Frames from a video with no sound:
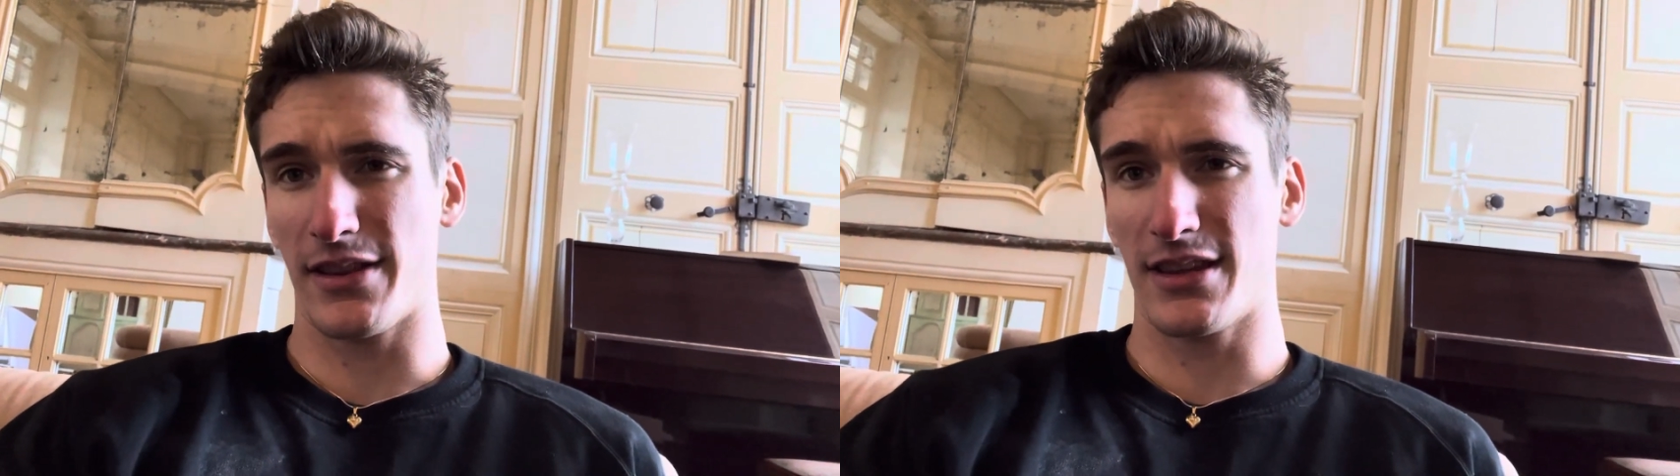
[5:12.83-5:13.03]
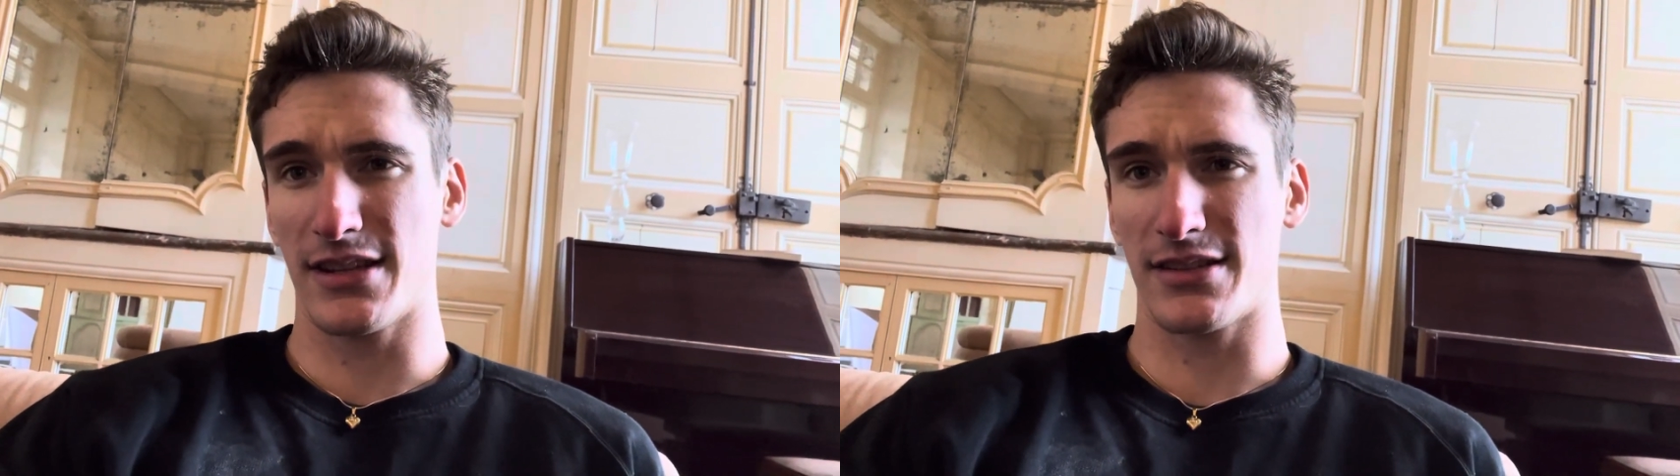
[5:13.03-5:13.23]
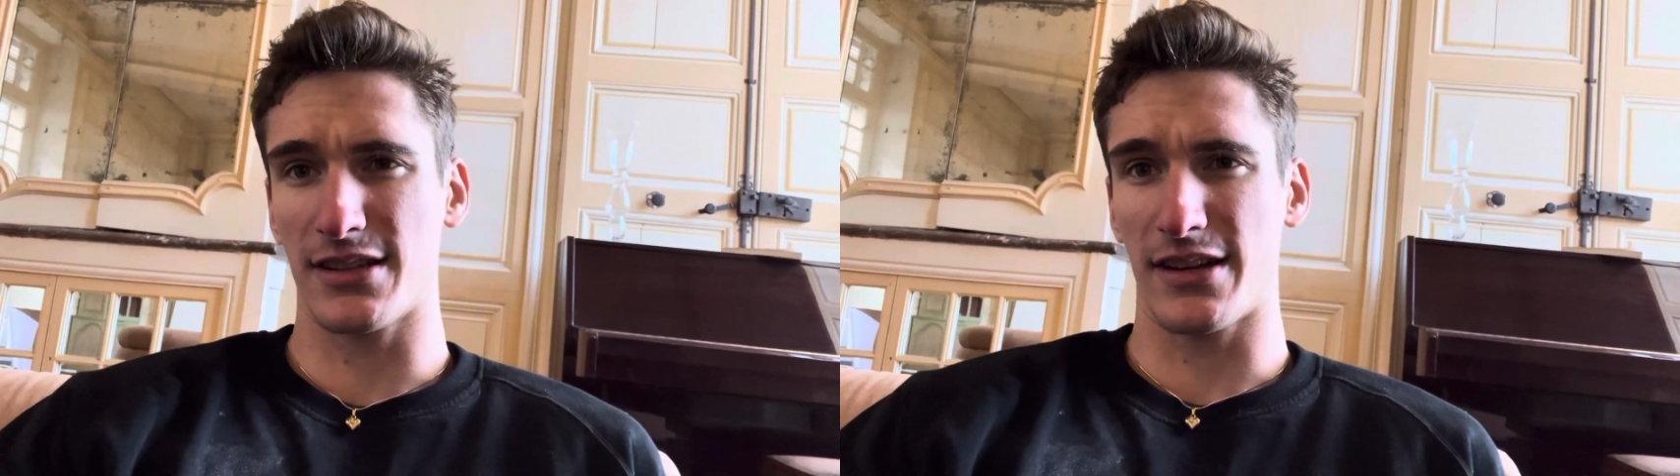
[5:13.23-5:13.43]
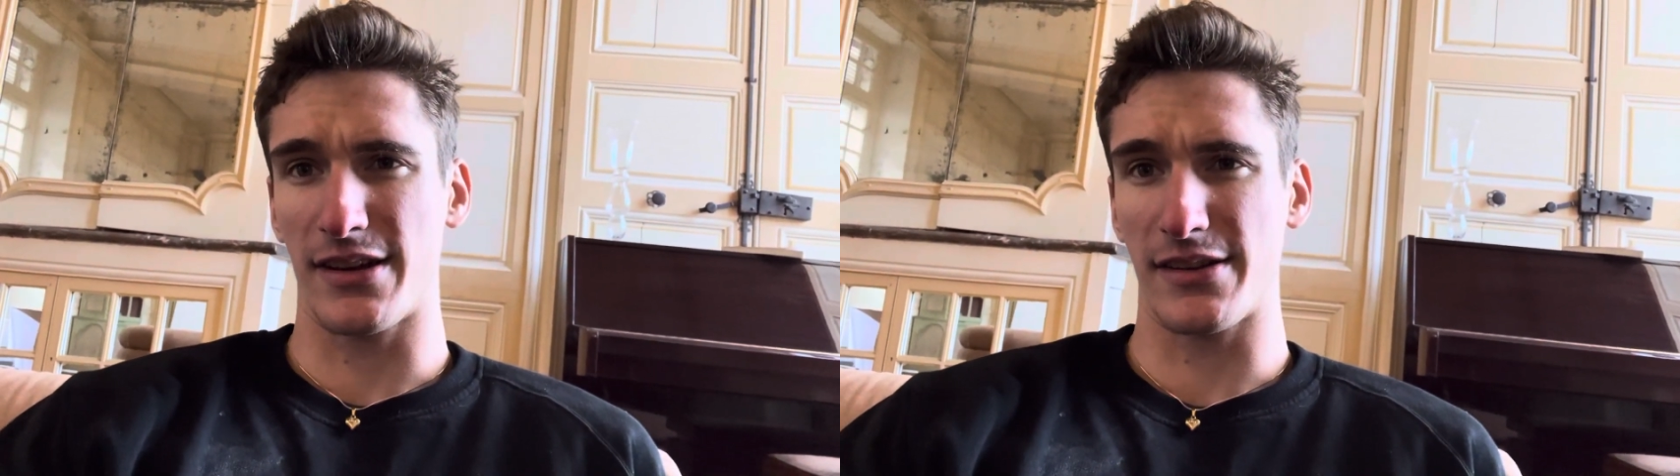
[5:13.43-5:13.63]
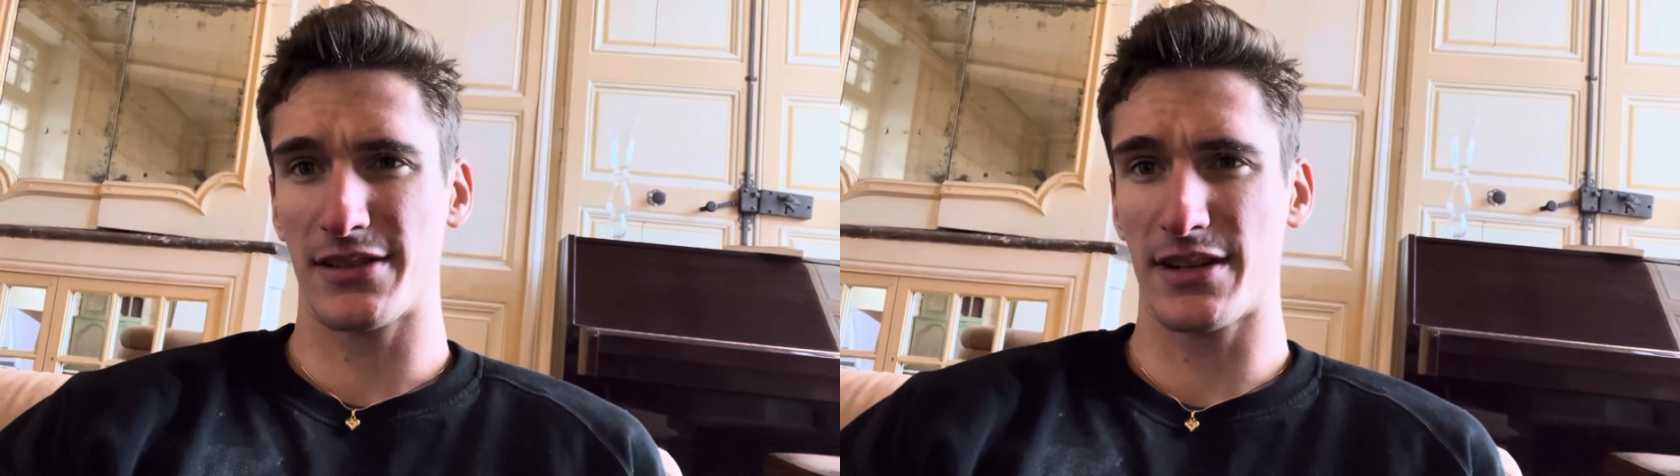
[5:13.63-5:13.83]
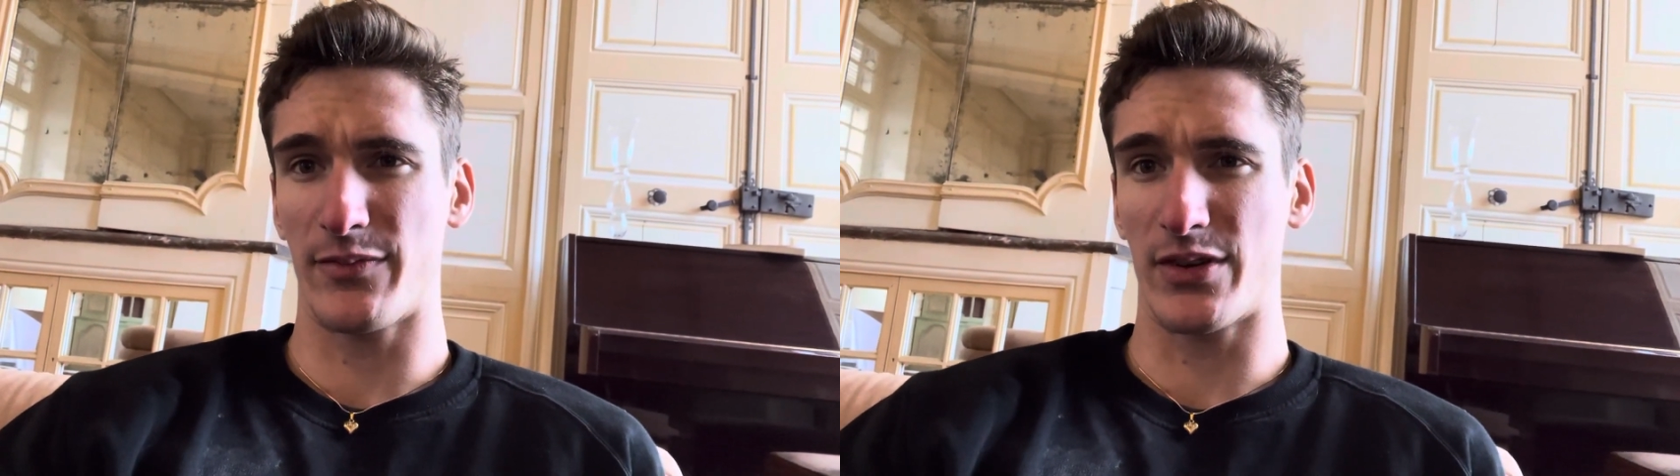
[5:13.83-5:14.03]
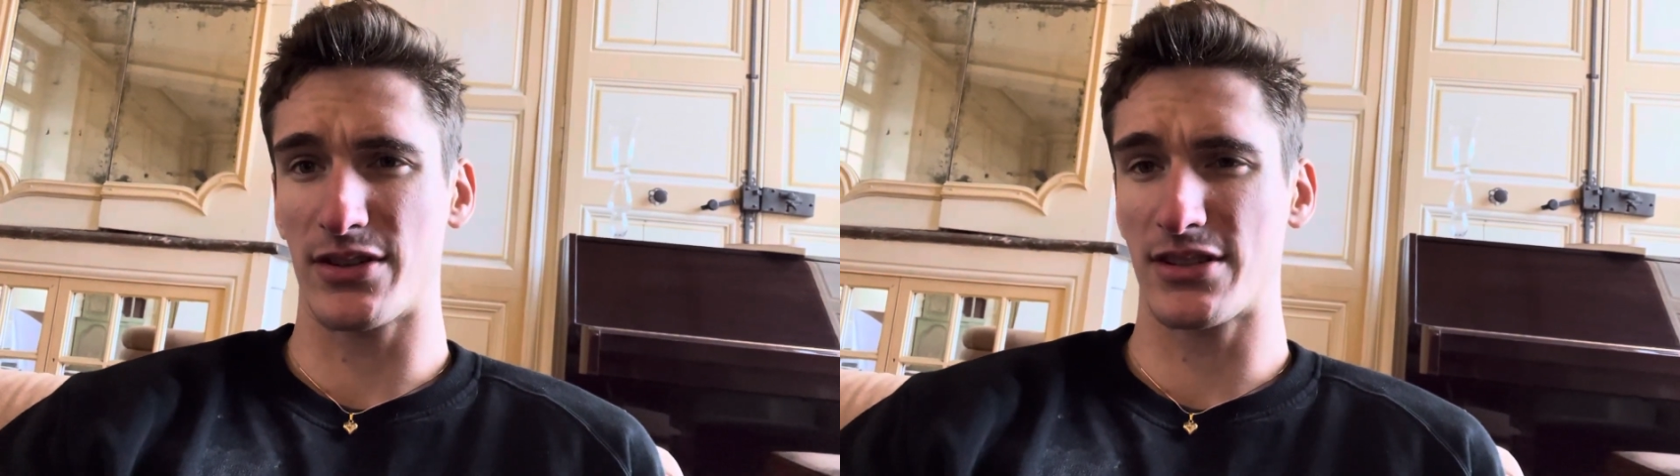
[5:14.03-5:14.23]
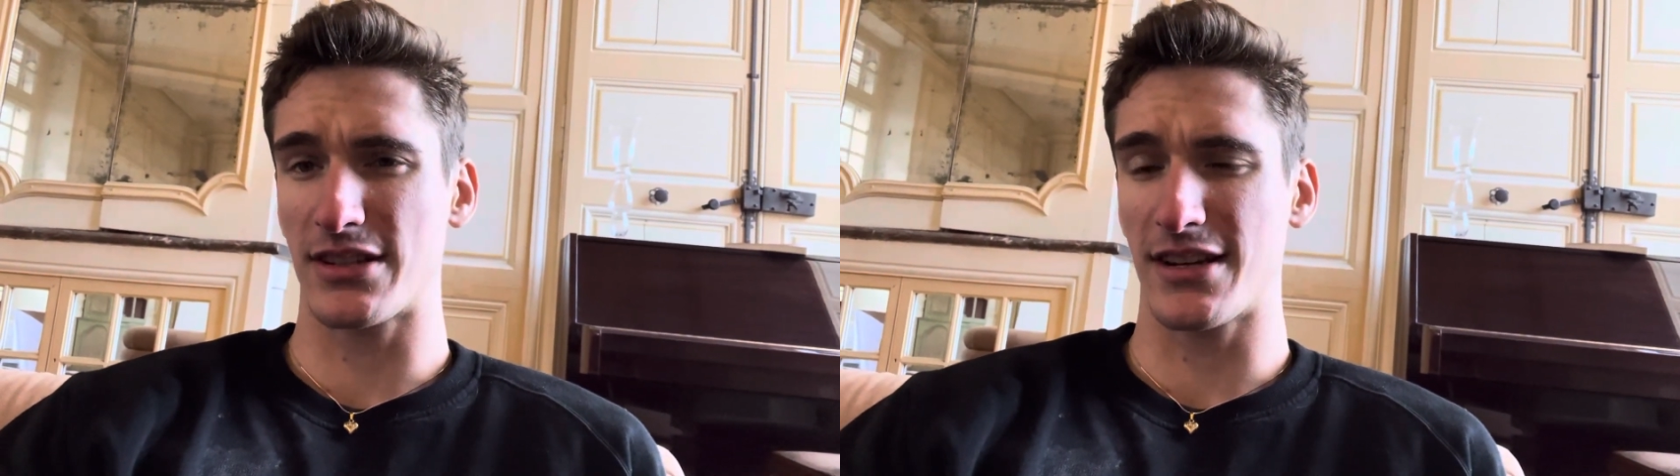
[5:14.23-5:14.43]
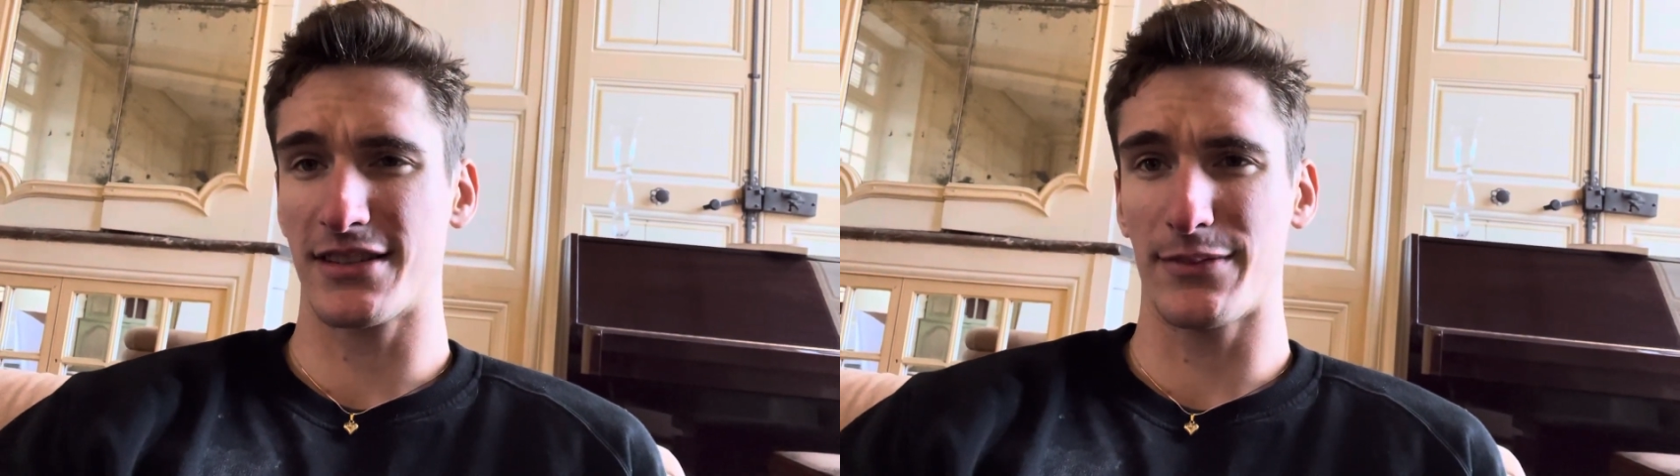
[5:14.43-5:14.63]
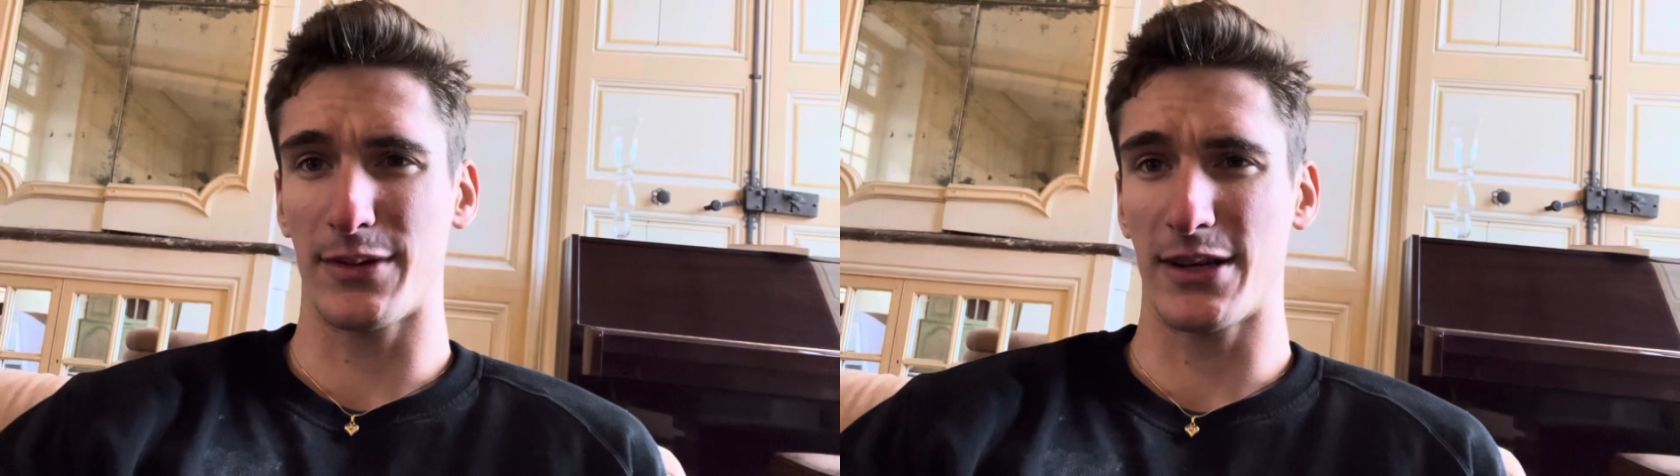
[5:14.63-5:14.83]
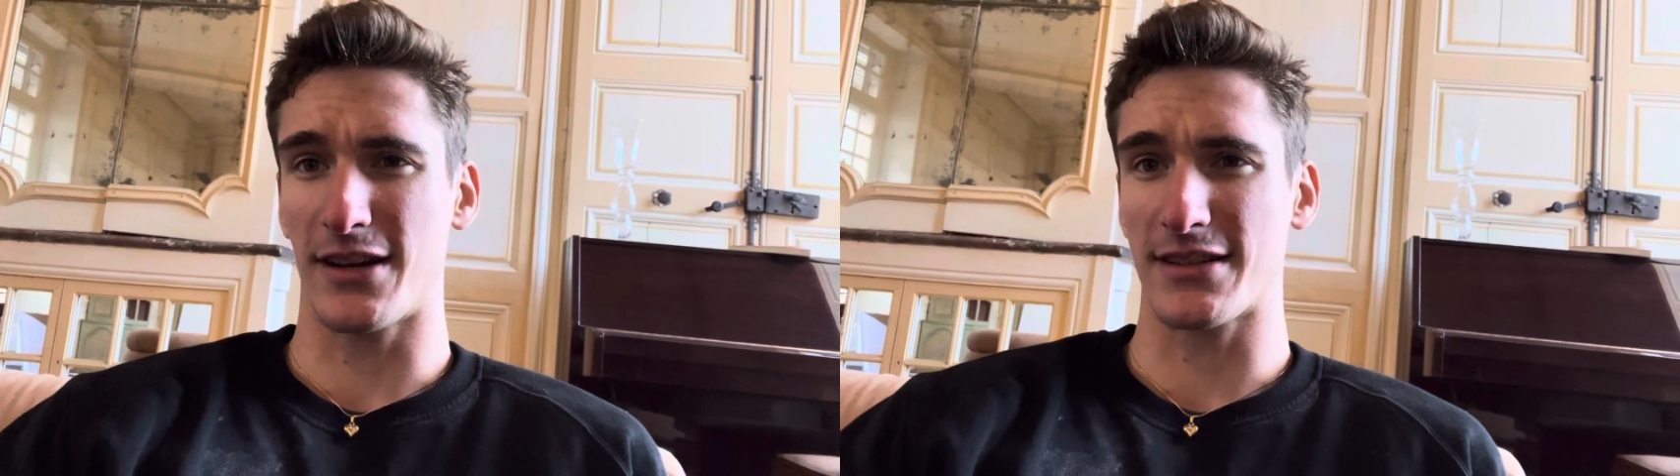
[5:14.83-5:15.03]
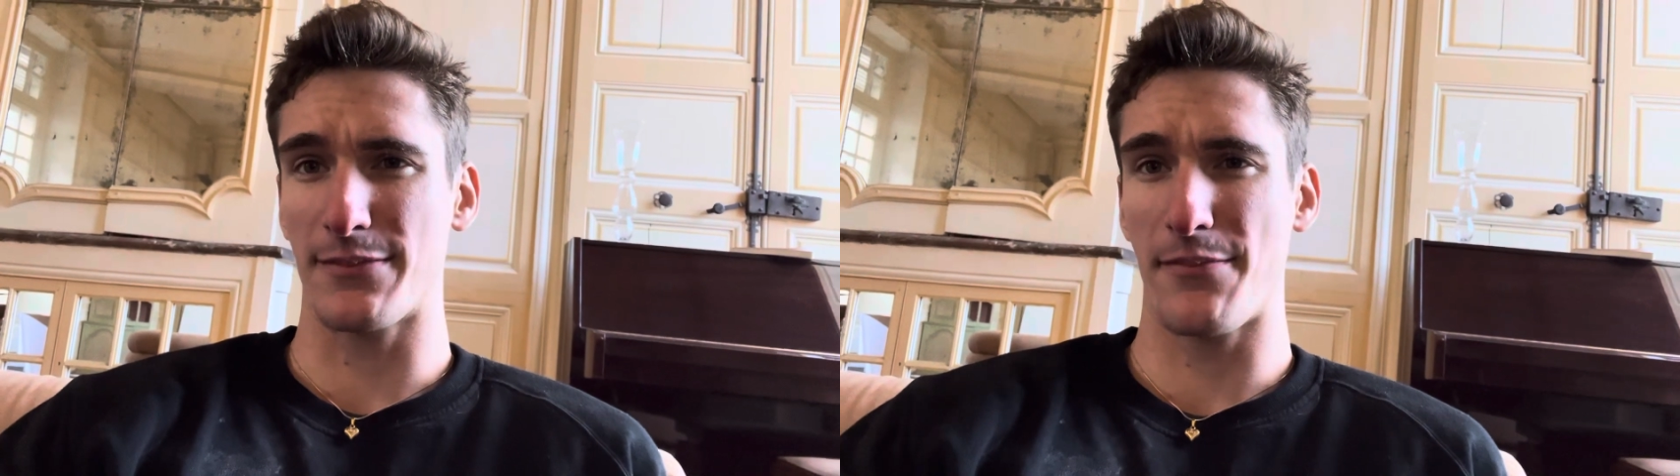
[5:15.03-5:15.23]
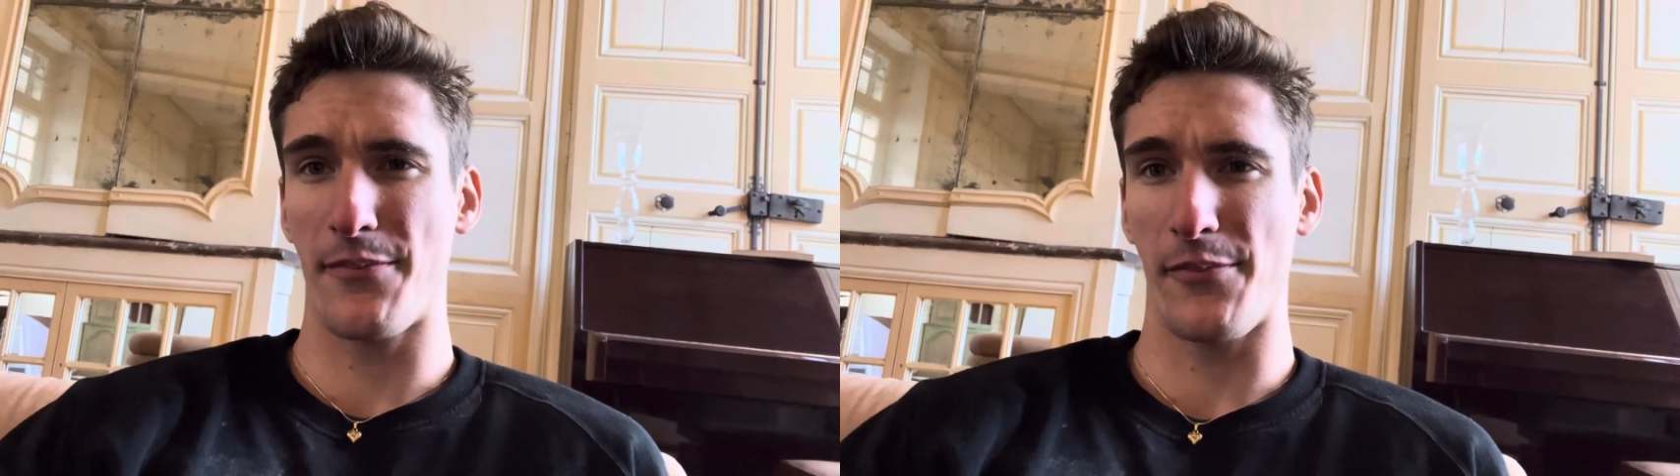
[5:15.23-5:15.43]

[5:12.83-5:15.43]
this subverse as something awesome.